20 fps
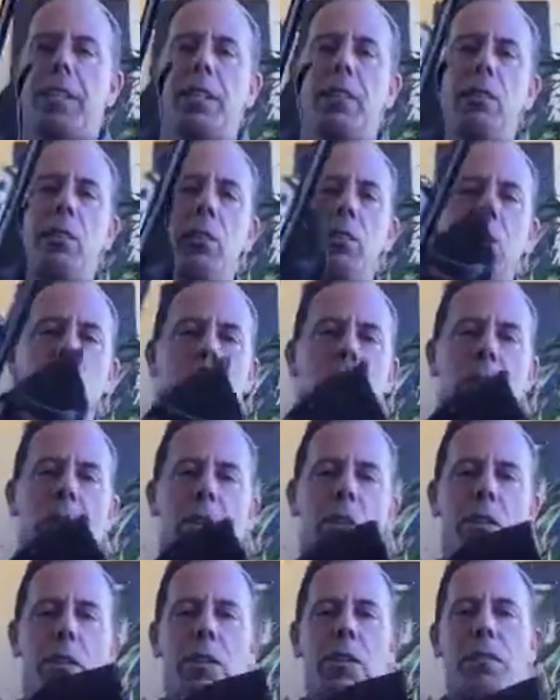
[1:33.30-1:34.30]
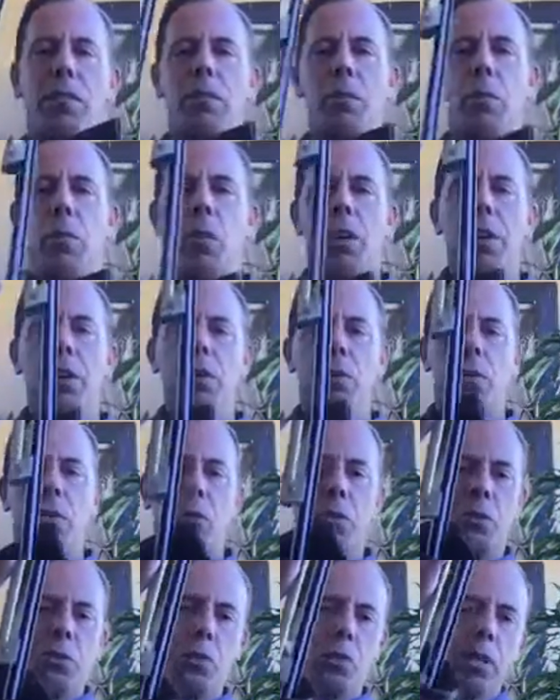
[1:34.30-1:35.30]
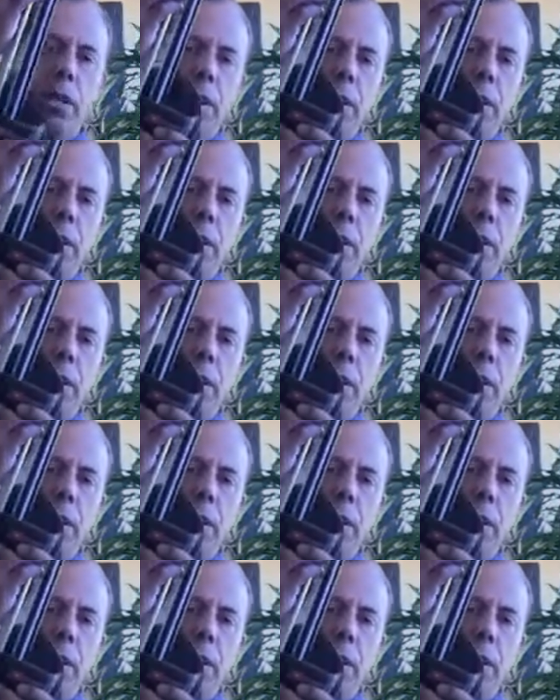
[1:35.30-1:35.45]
in a holster, if you want to holster